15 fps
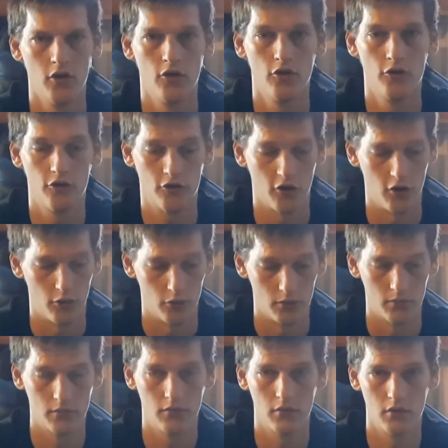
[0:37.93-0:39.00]
So,
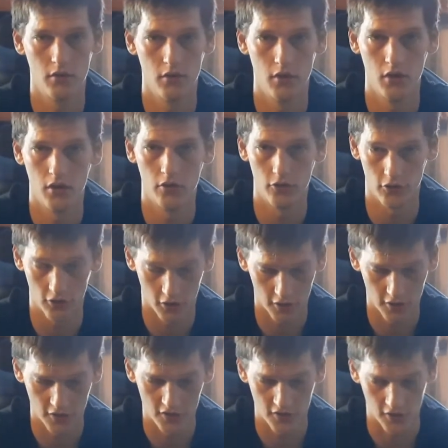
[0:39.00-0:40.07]
the gun
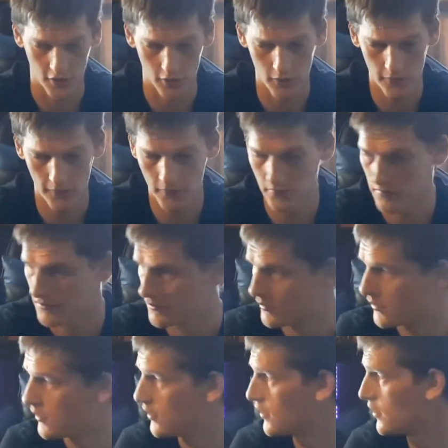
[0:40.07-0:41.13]
itself,
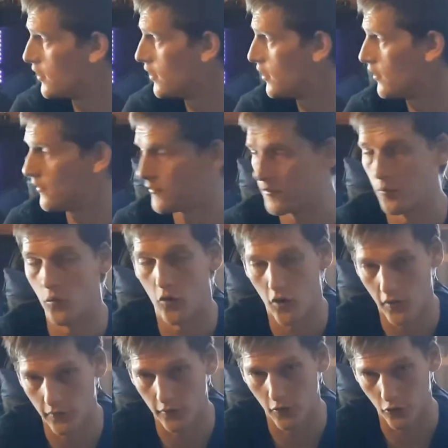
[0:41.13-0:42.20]
from what
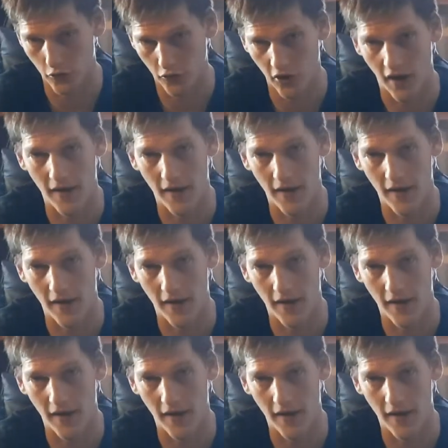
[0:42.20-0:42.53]
I've looked at